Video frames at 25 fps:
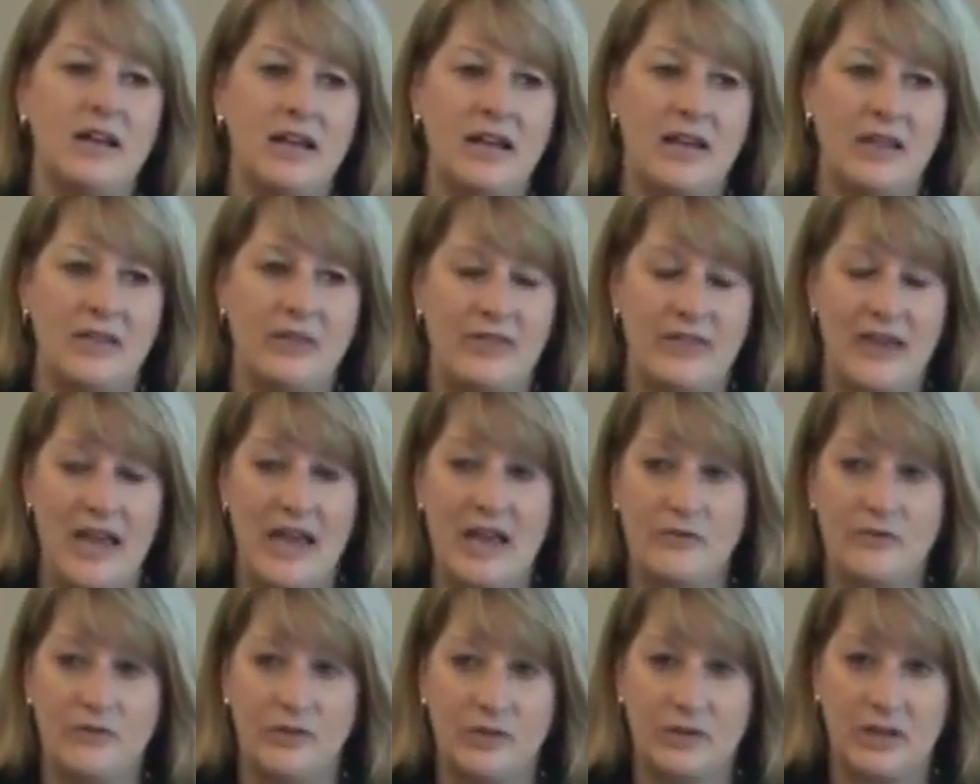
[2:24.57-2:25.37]
And
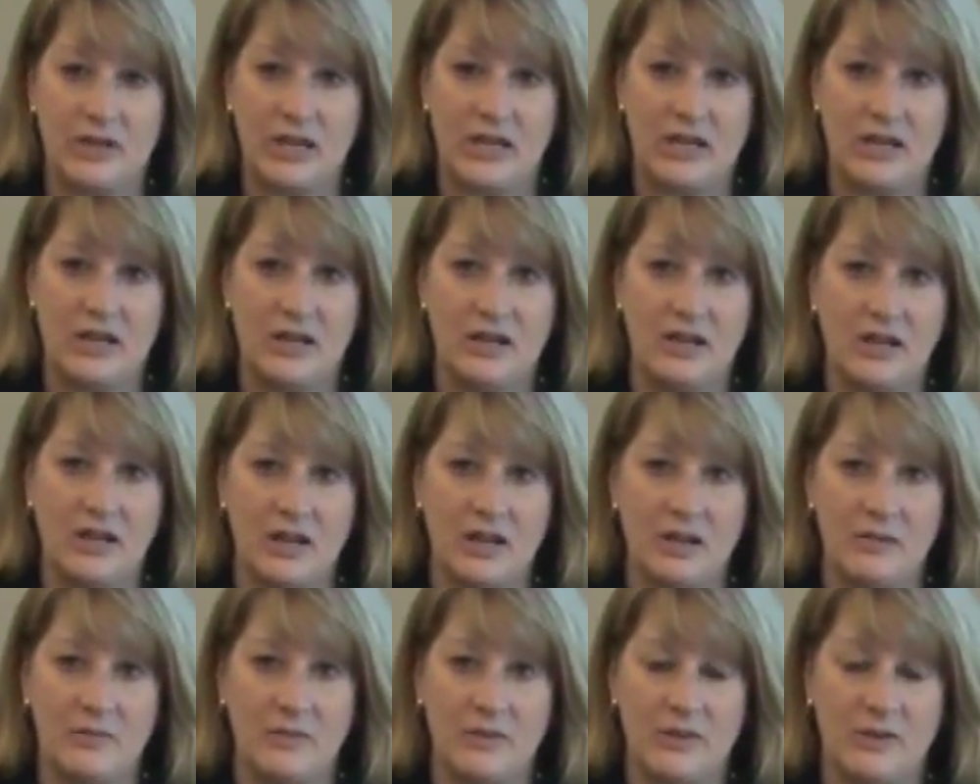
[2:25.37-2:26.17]
thankfully
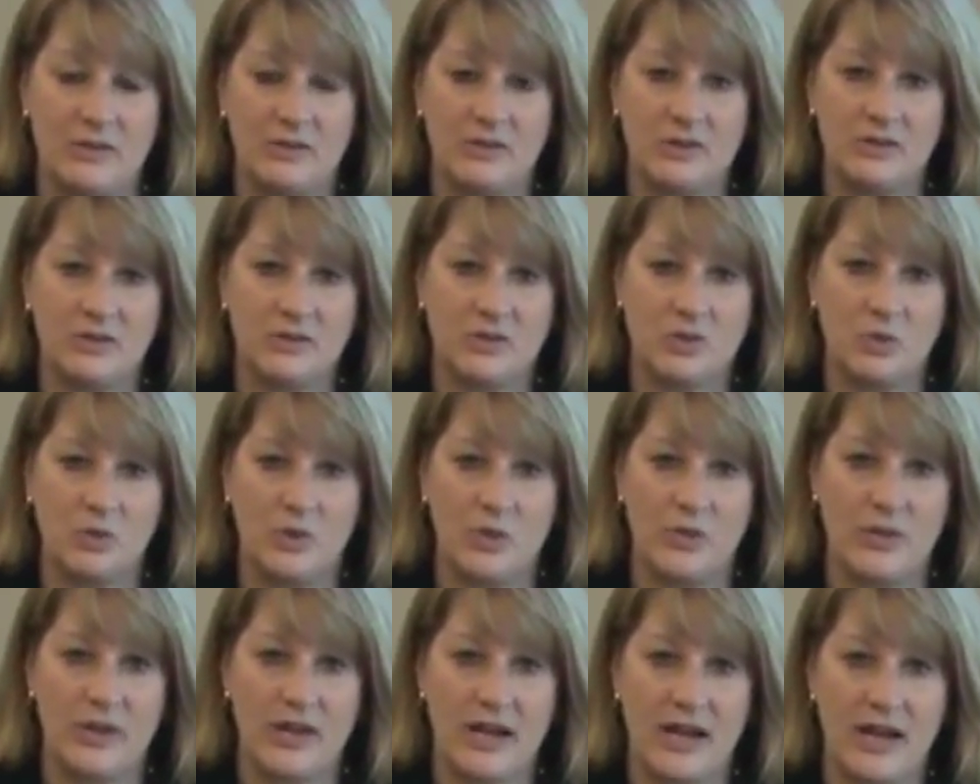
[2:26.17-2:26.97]
the
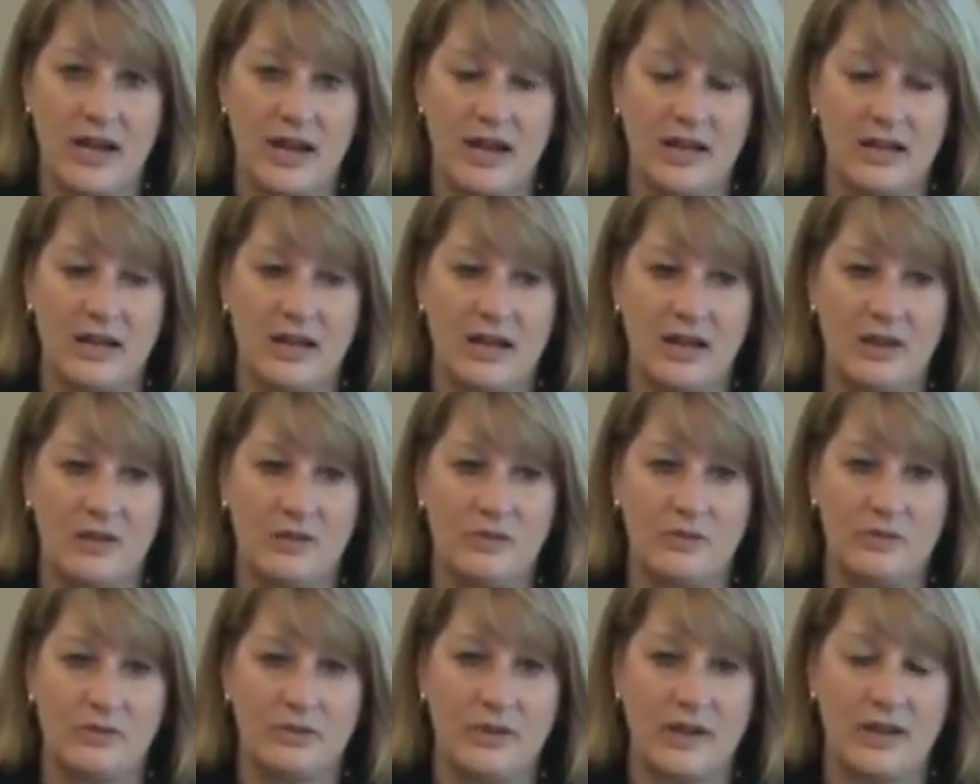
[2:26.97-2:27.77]
school that I
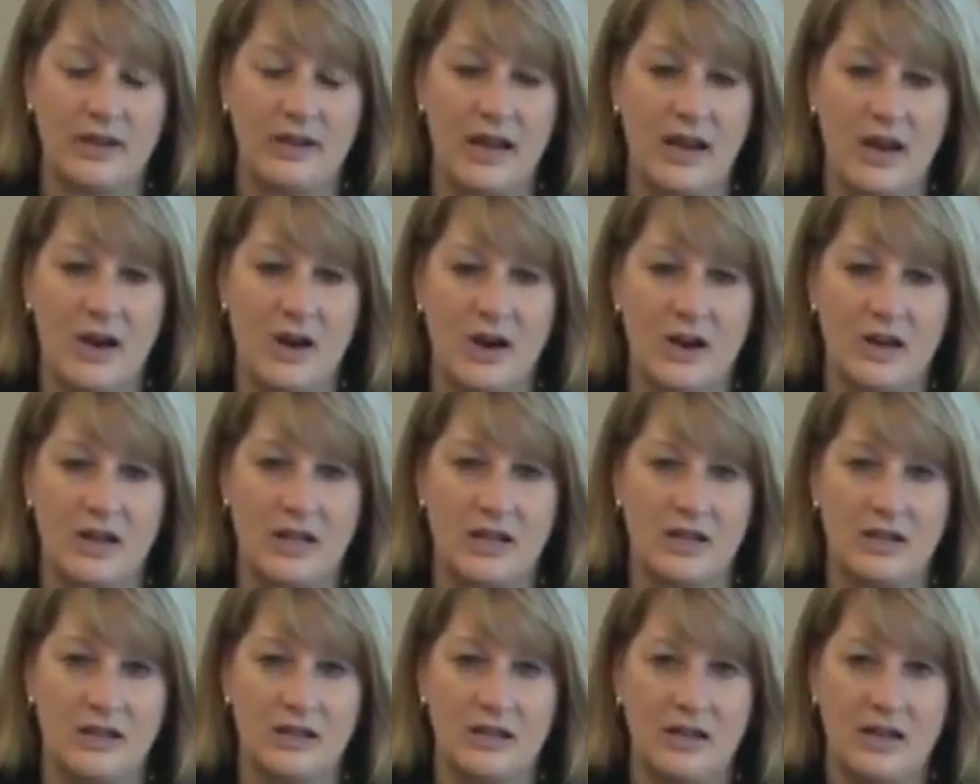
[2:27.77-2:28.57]
have
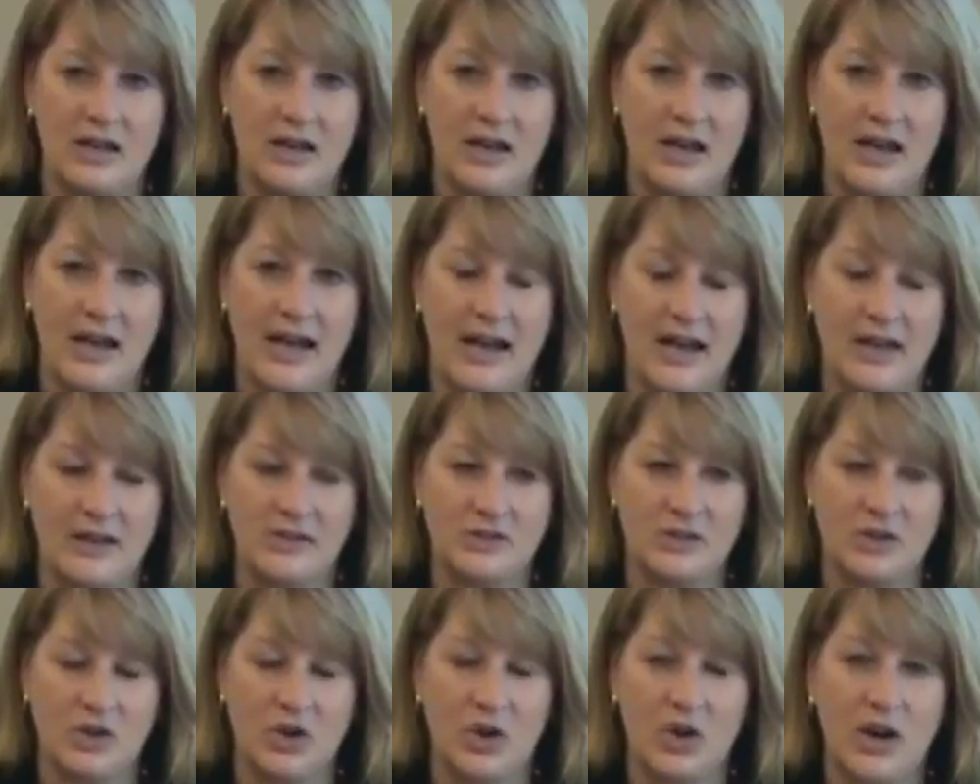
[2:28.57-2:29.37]
inherited
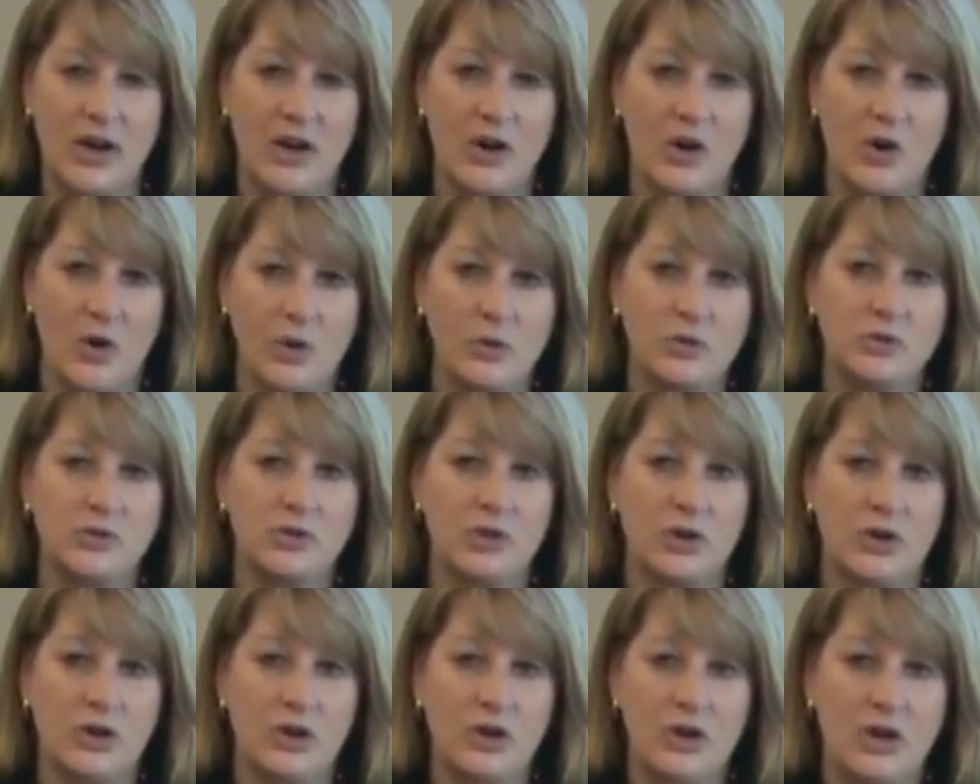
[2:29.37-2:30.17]
has a great
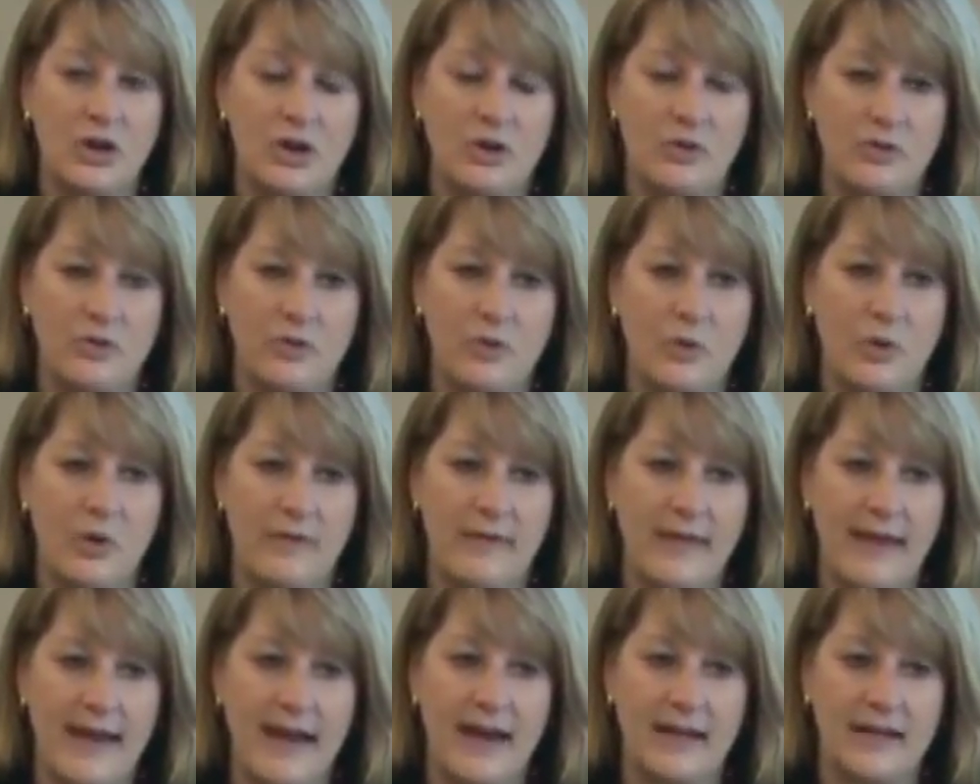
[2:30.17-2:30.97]
culture for
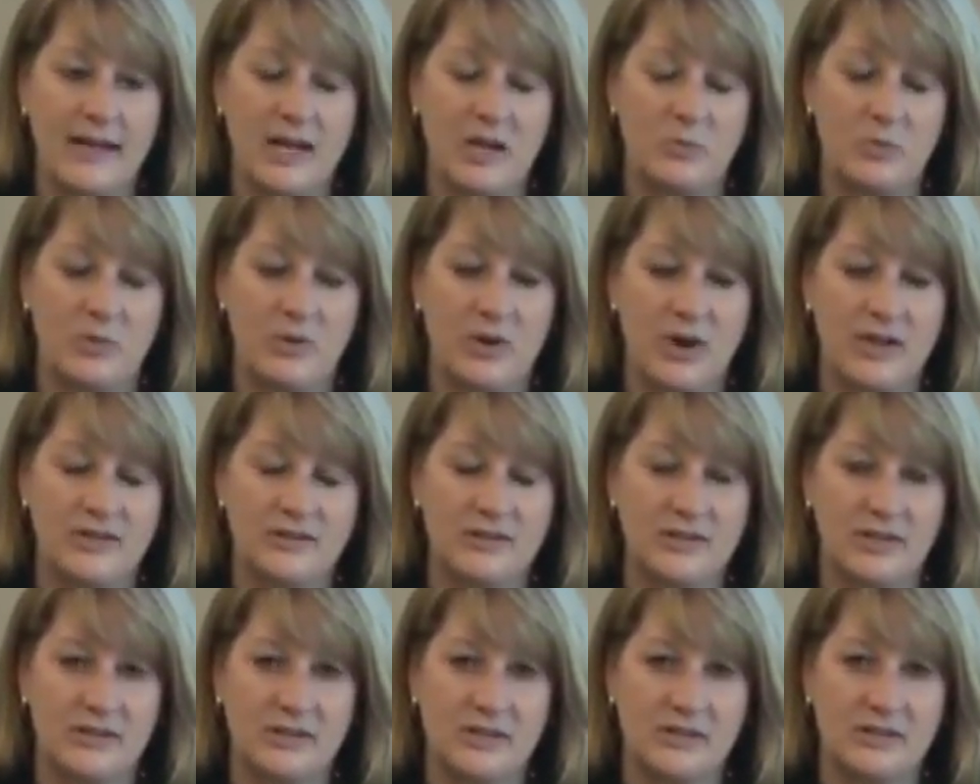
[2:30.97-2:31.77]
that and
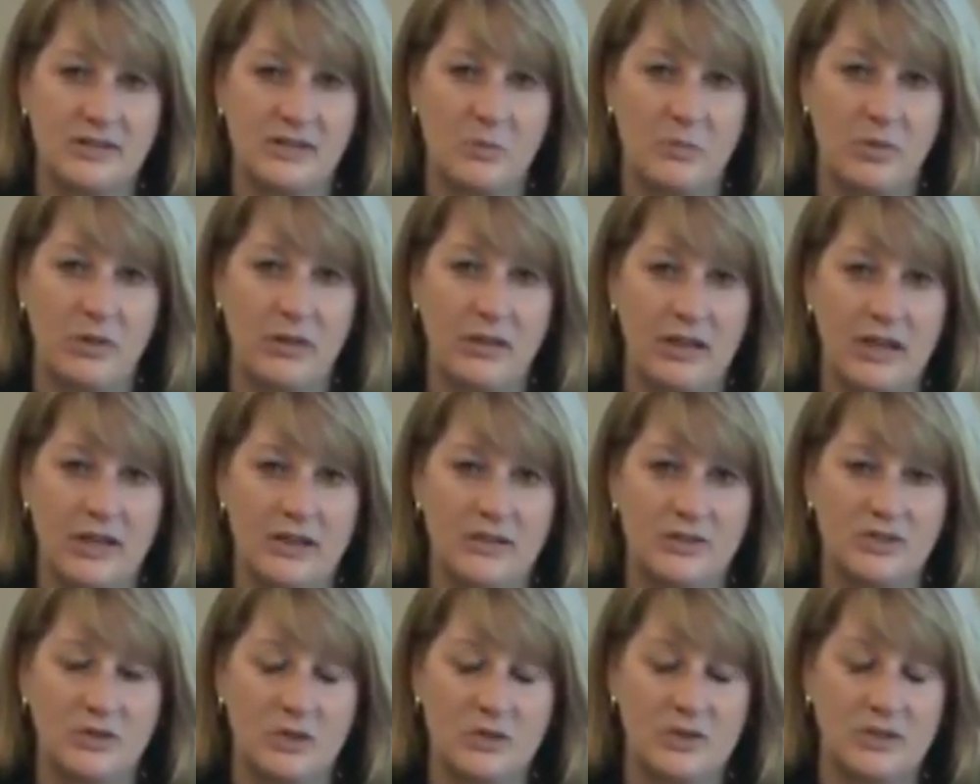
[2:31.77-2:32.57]
processes in
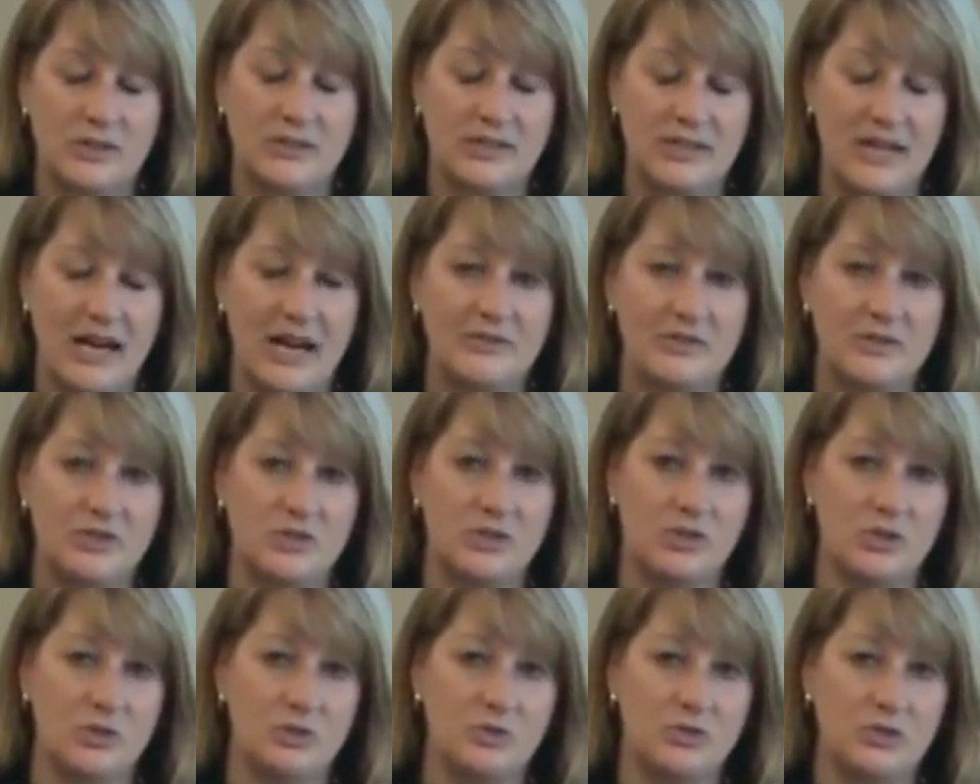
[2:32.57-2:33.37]
place, so the staff
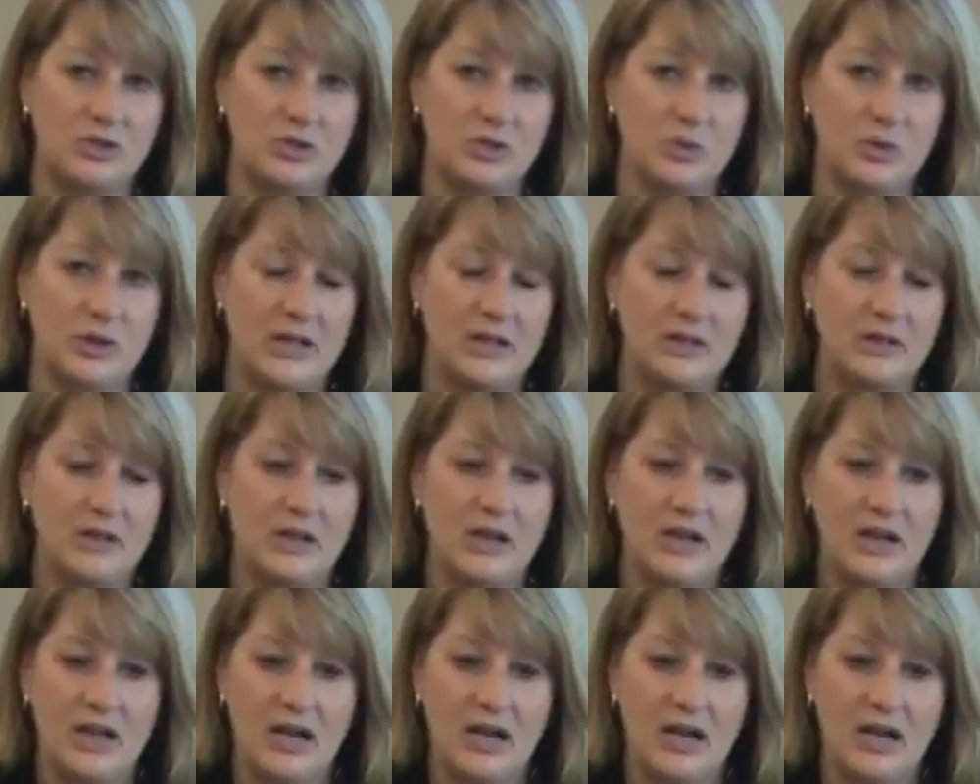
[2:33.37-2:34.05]
is used to it.